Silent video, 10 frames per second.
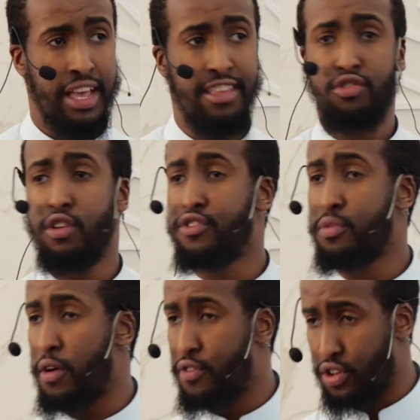He has a soft
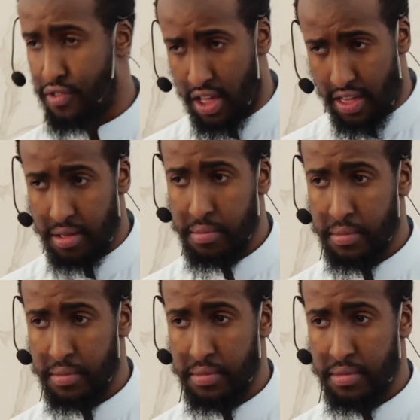spot for your father.
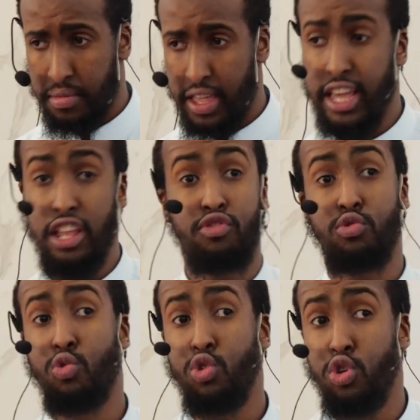He
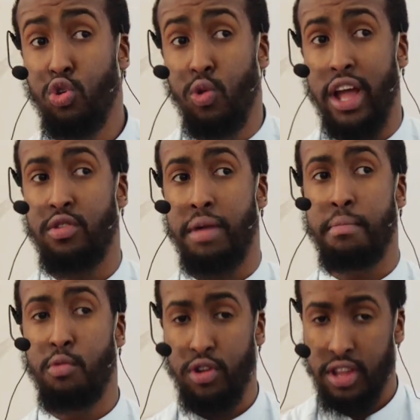saw you and your
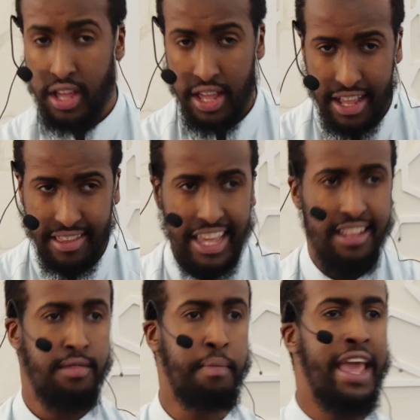Ma'mun as
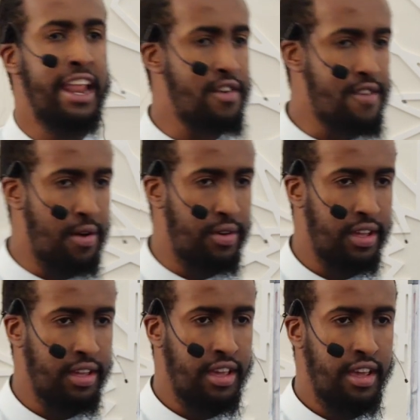kids playing around,